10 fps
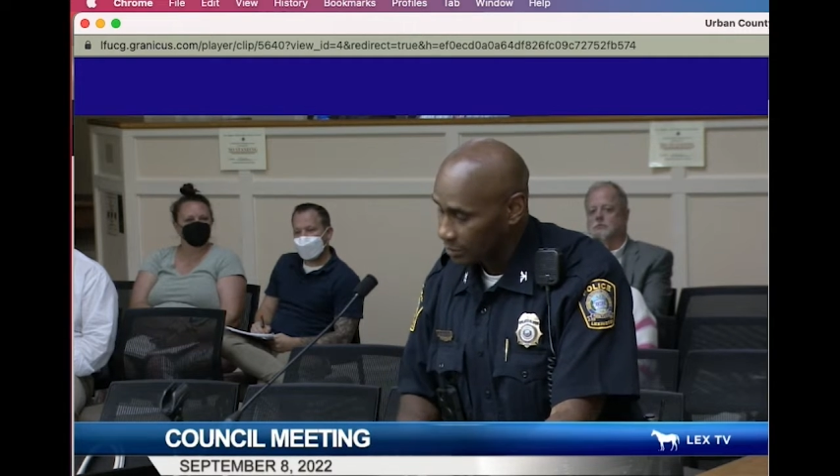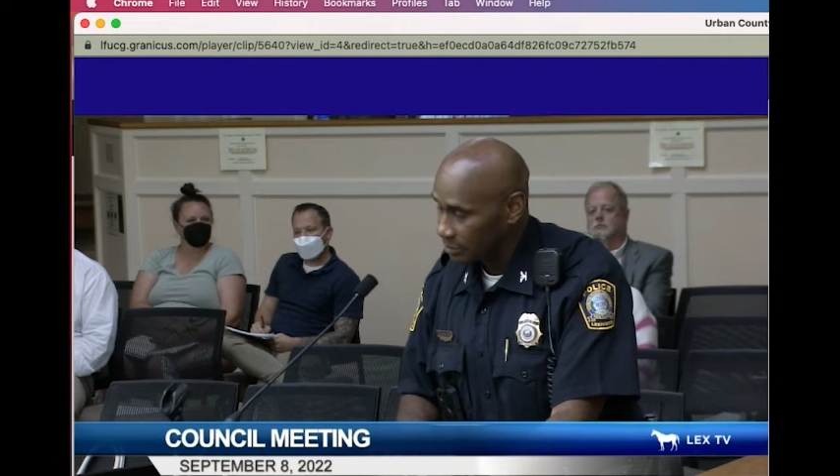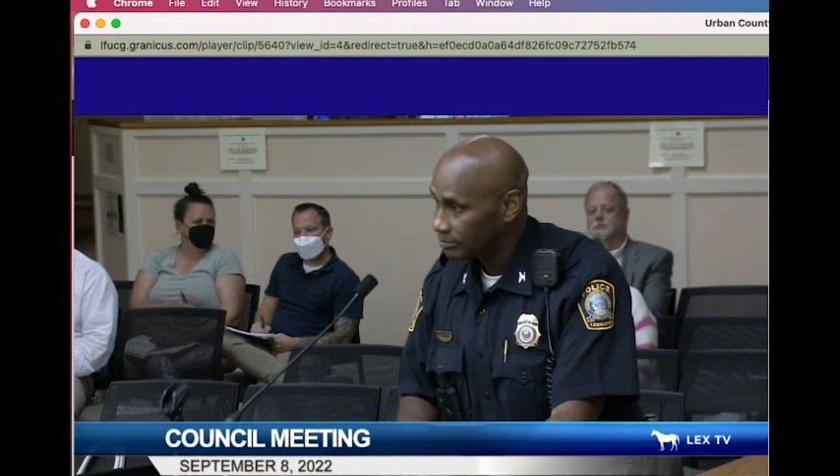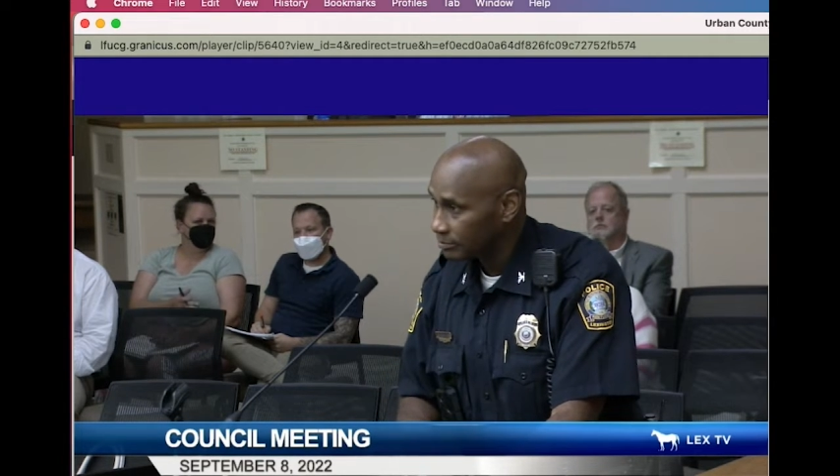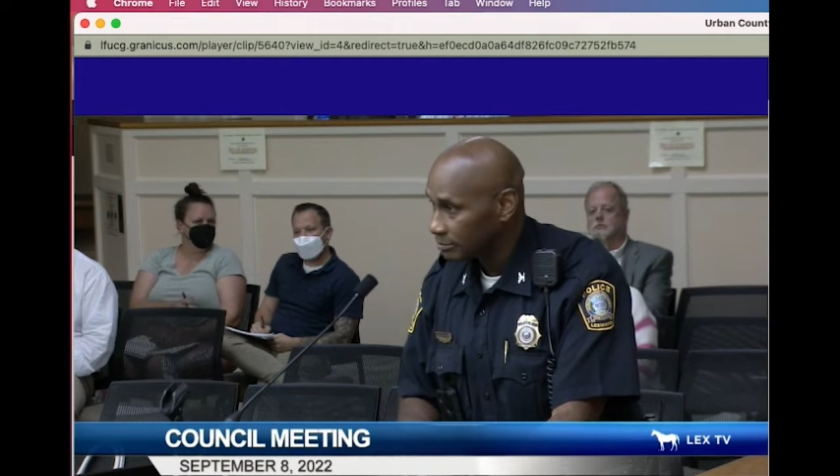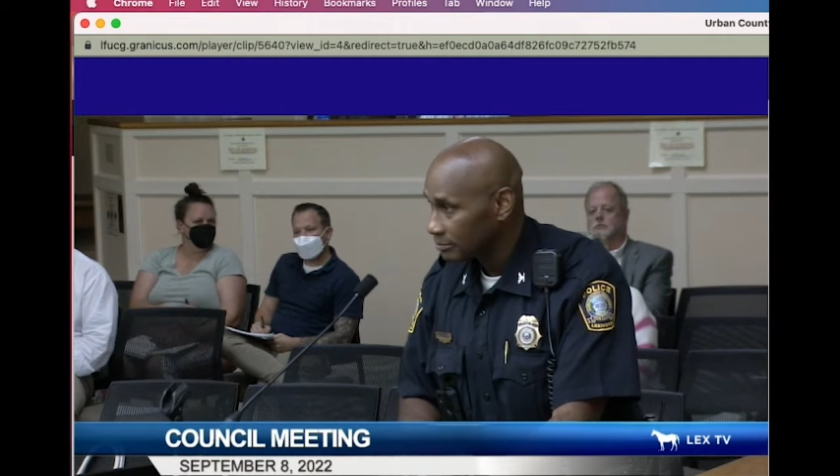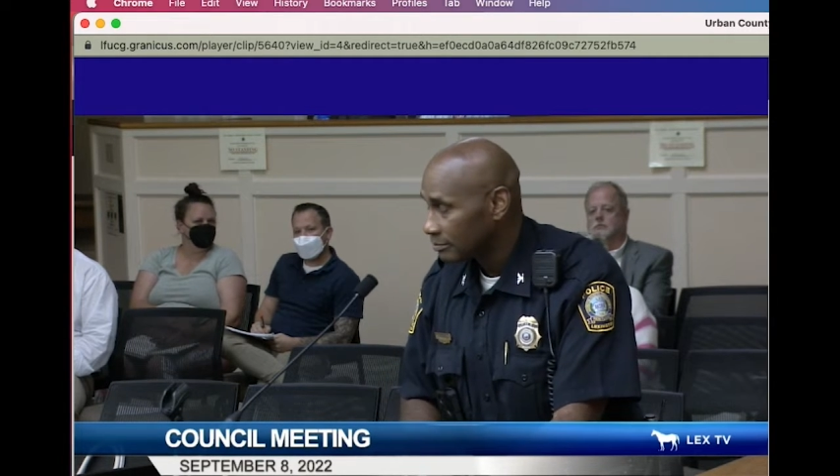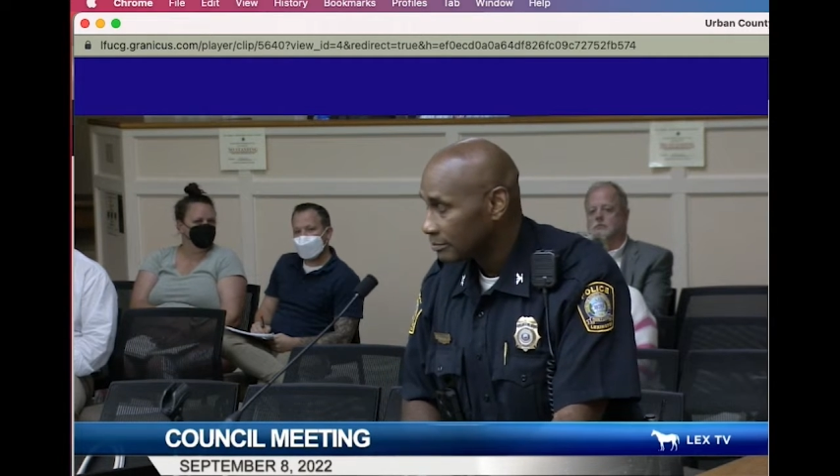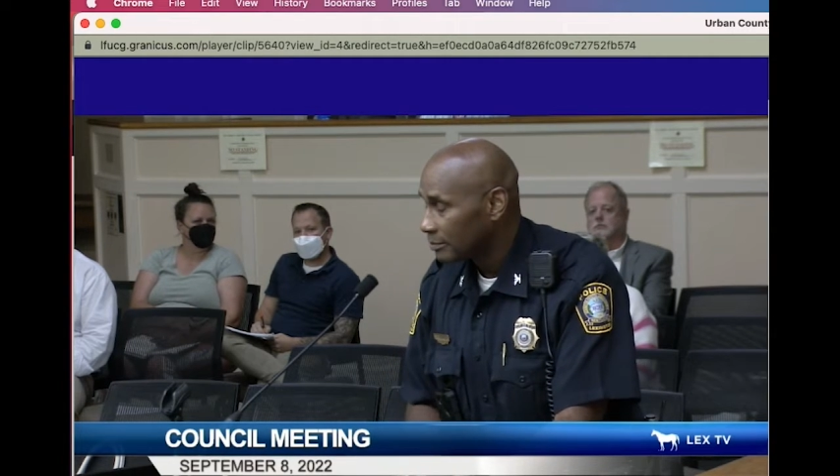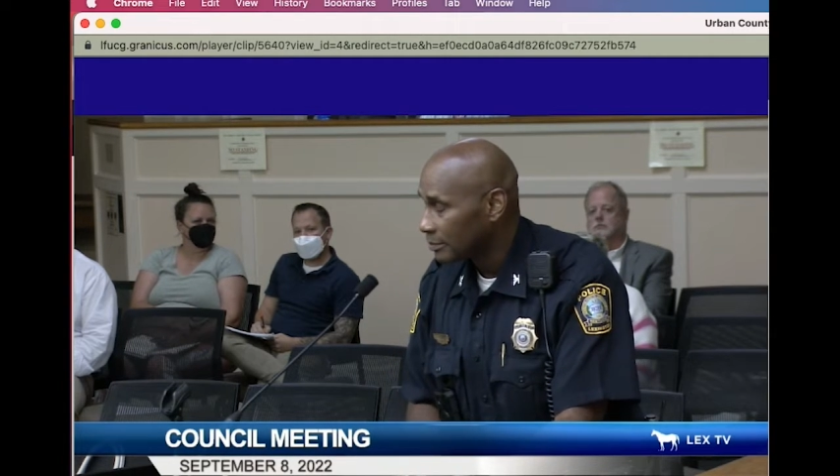And
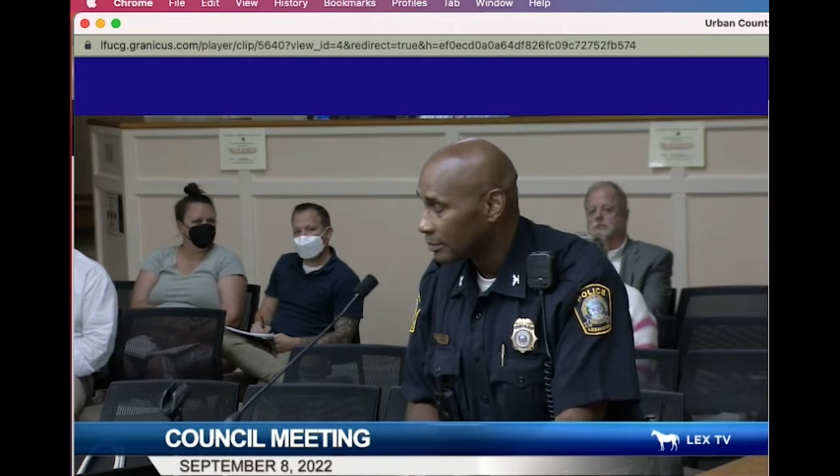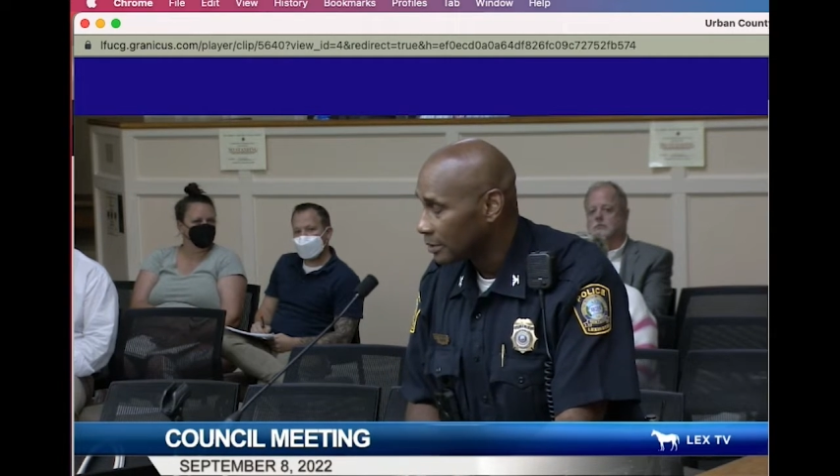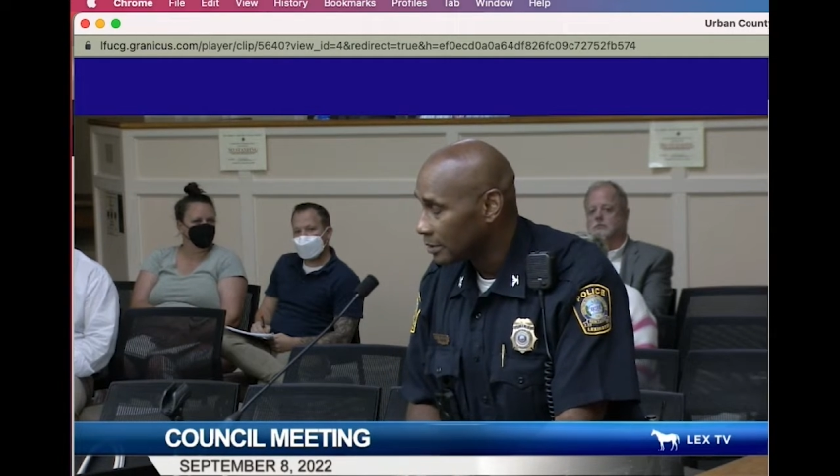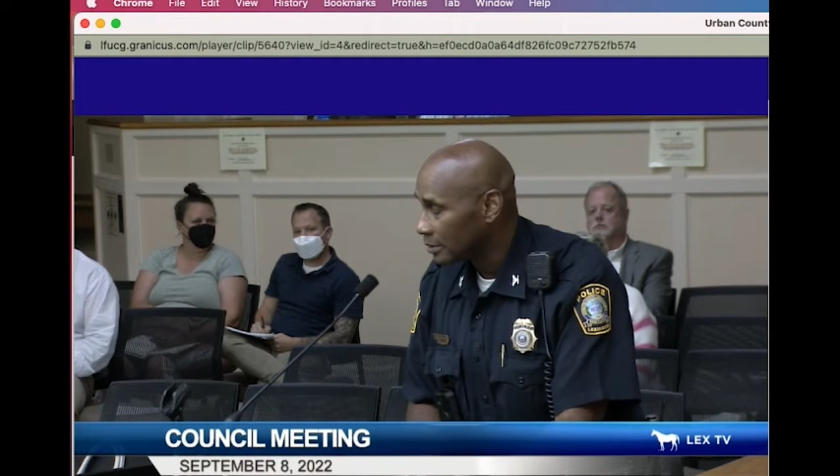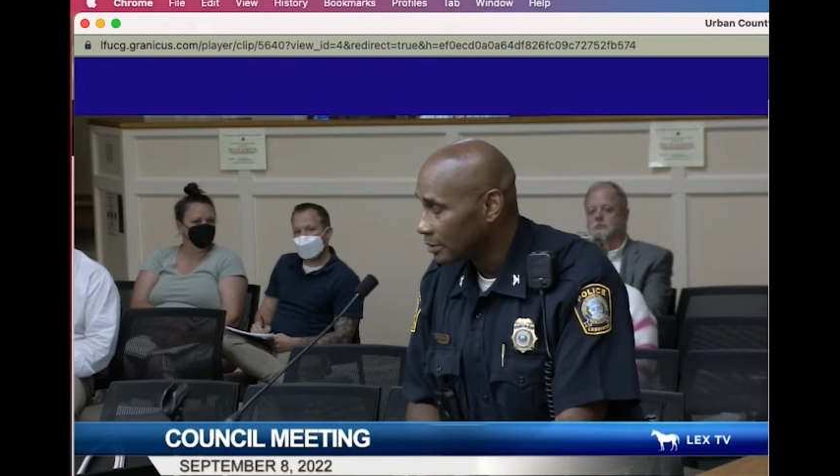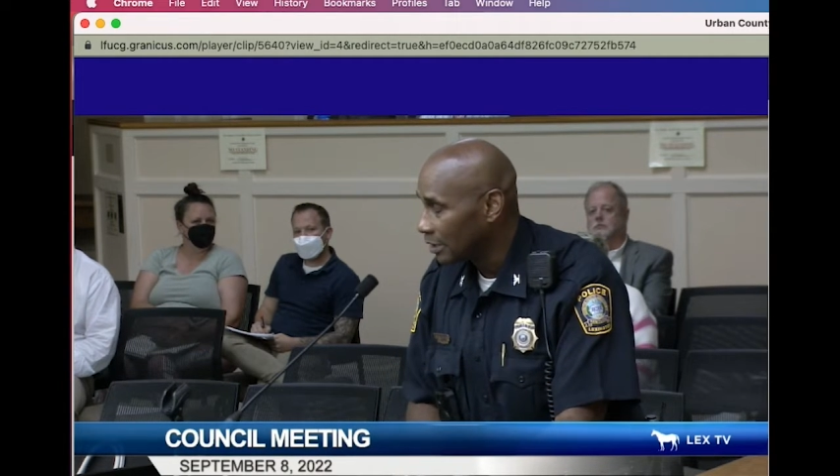obviously,